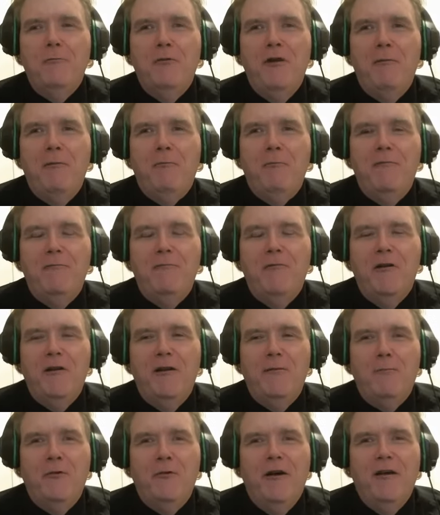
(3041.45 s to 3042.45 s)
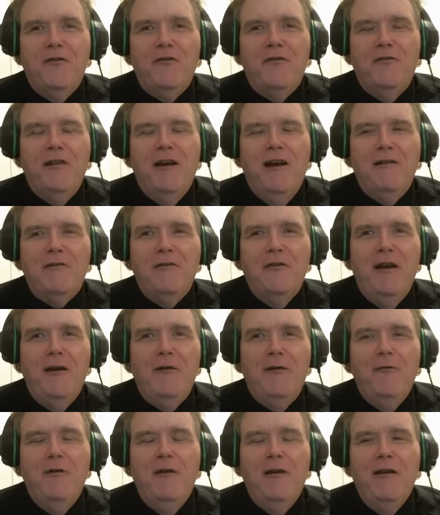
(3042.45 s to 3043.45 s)
but I've been very blessed not to
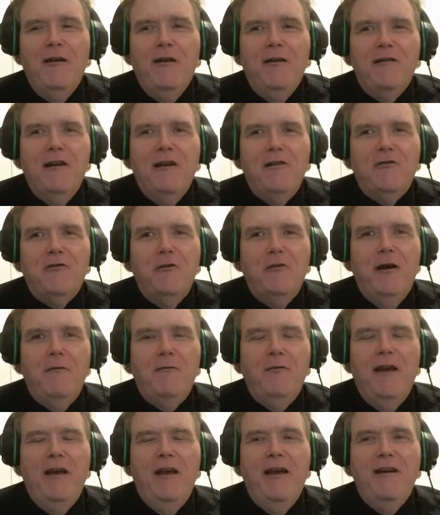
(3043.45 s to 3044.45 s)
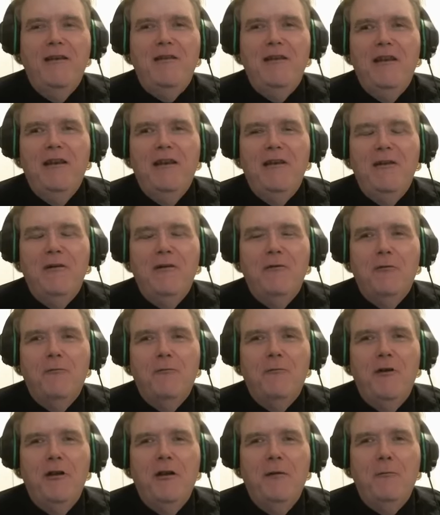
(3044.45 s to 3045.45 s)
have had any or
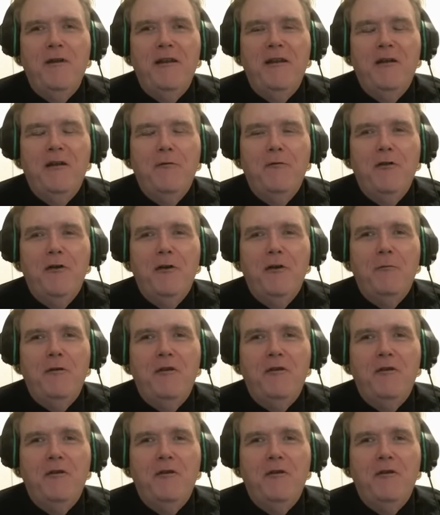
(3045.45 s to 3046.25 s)
very many of them.